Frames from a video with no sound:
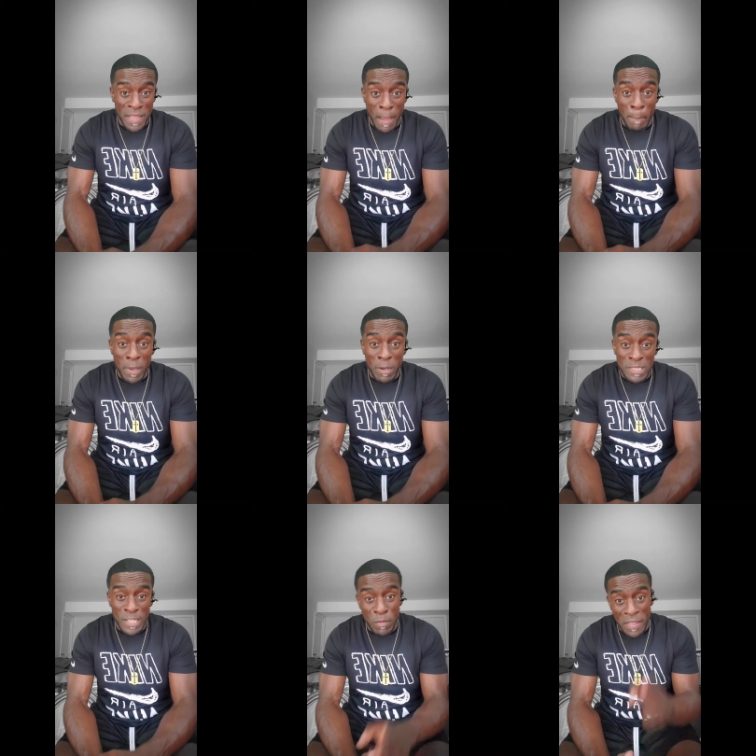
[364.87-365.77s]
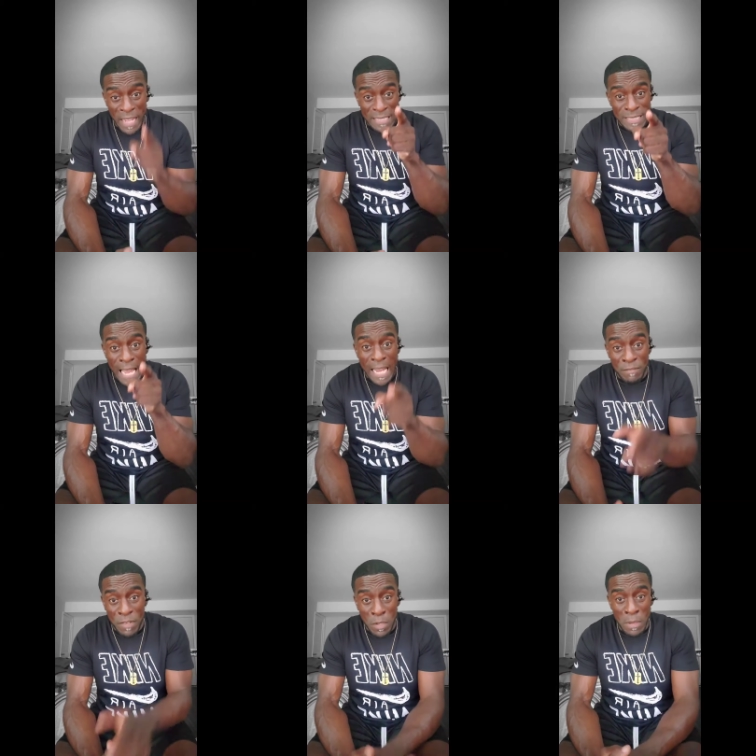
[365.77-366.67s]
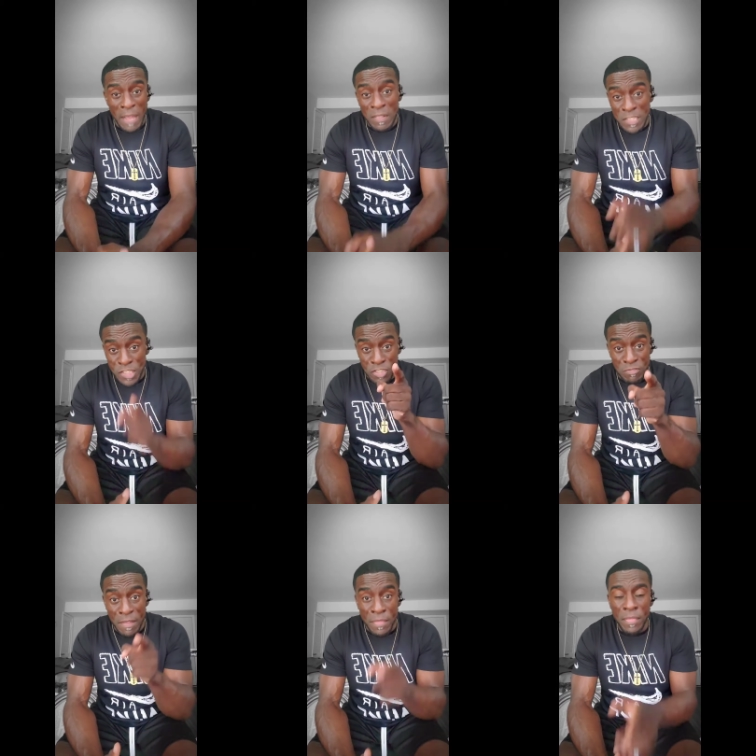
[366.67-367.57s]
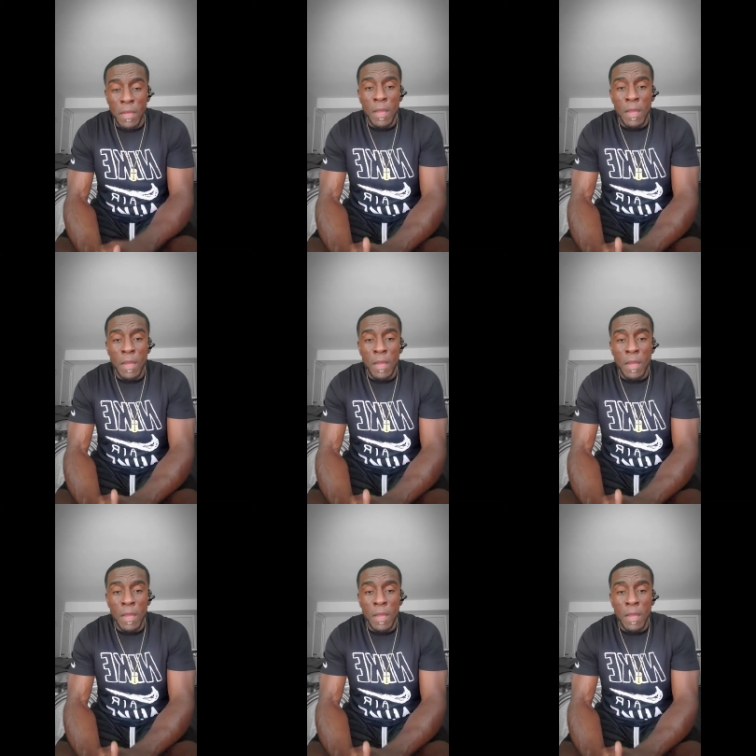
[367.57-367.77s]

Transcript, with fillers: the ability on the inside of you and the strength